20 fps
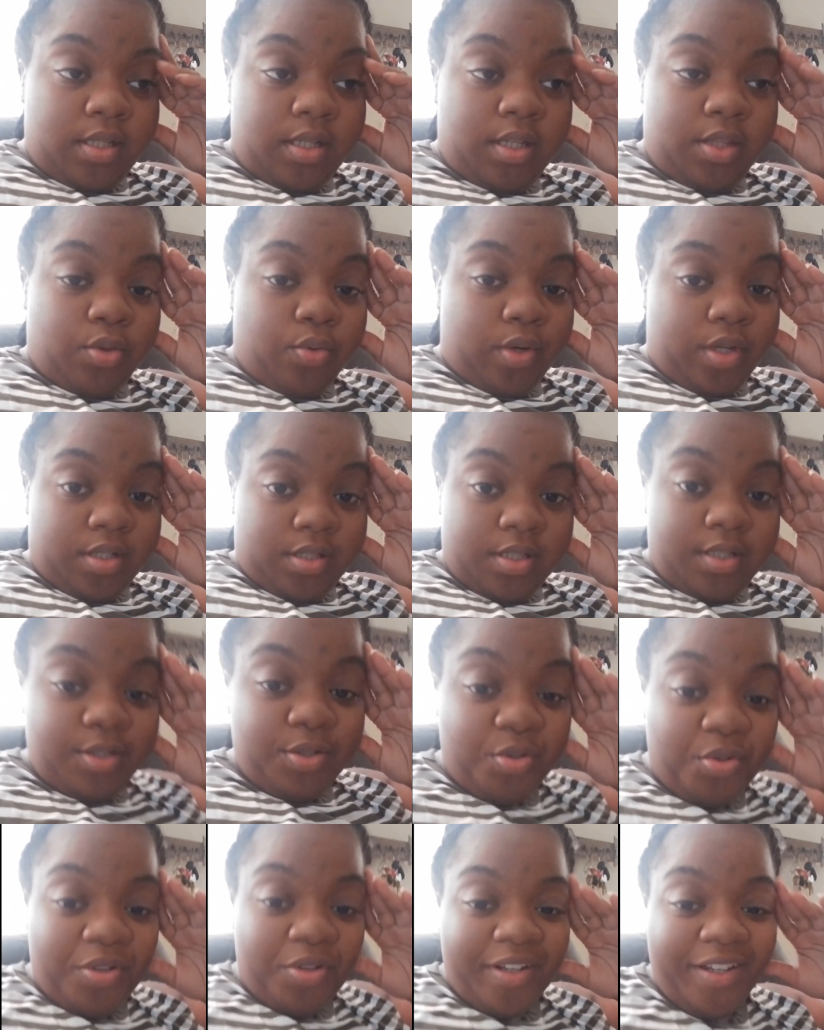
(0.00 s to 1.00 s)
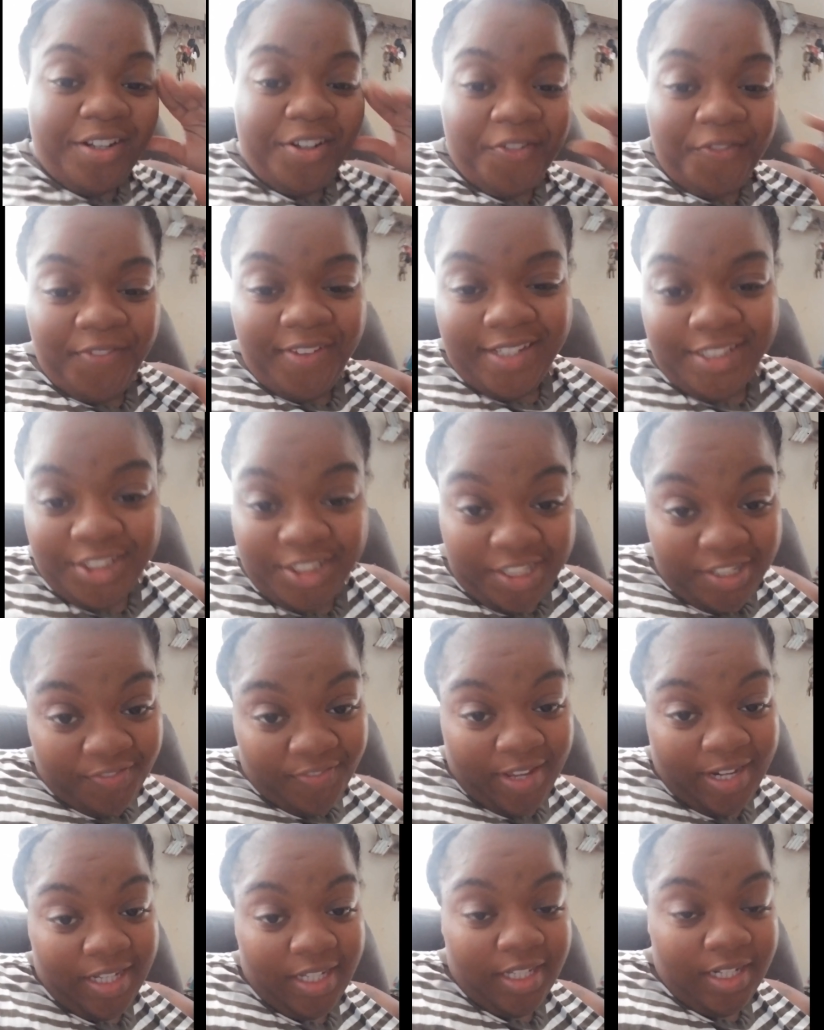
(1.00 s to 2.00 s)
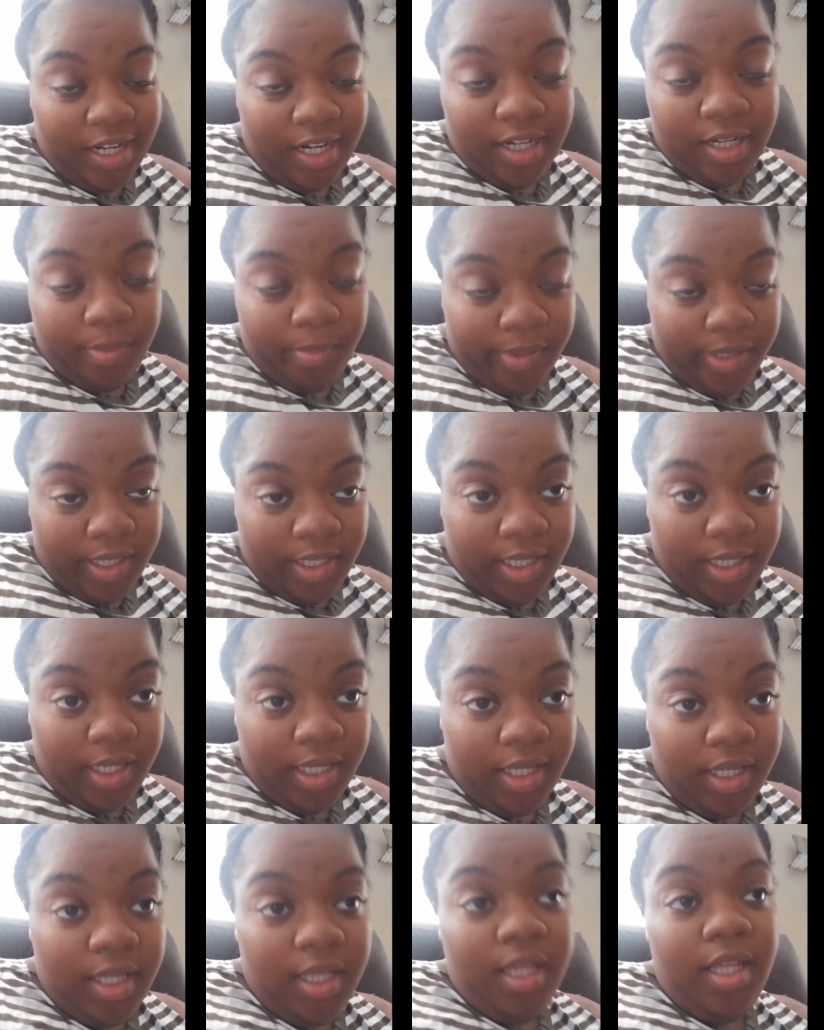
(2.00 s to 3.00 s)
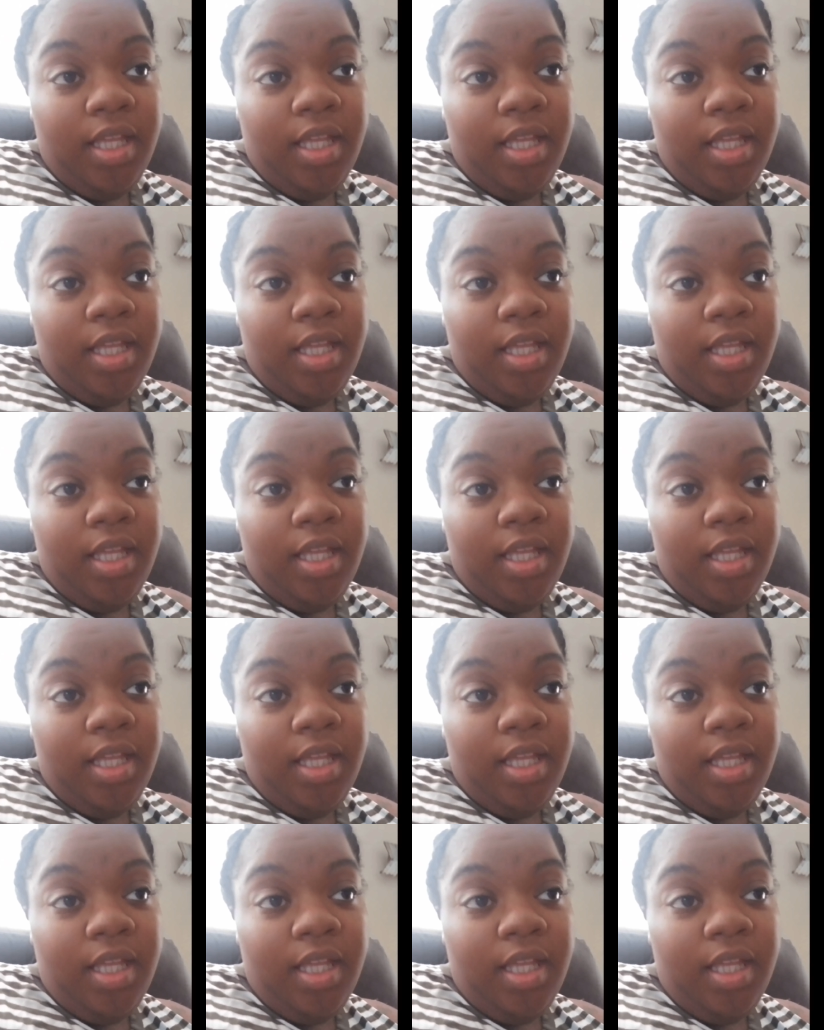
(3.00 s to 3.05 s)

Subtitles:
he threatened to do an intervention if I didn't get out of the bed.